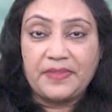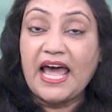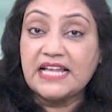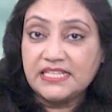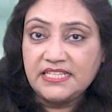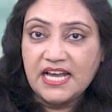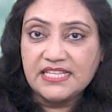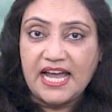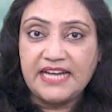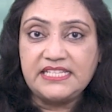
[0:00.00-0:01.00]
As India's
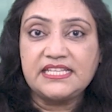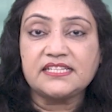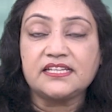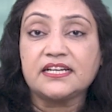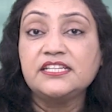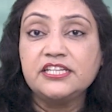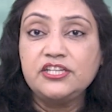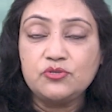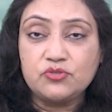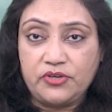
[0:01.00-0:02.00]
IT sector
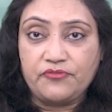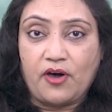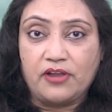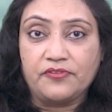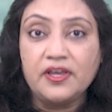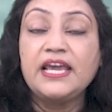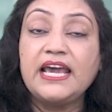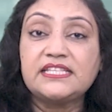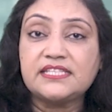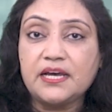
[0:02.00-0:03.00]
continues to evolve,
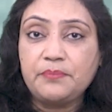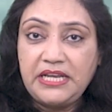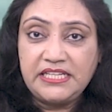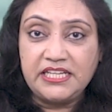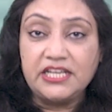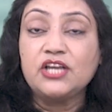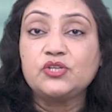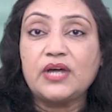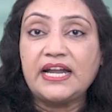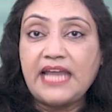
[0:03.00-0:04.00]
its ability
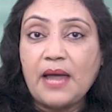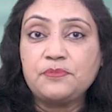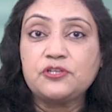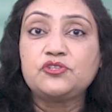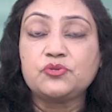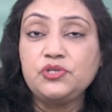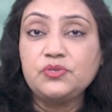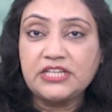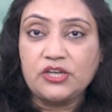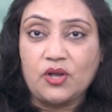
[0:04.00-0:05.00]
to adapt to new
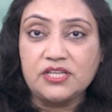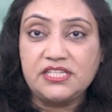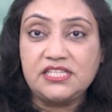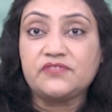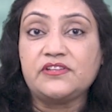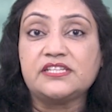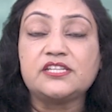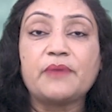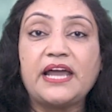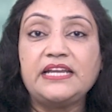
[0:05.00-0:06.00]
technologies will
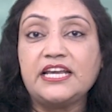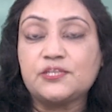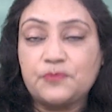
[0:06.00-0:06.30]
determine its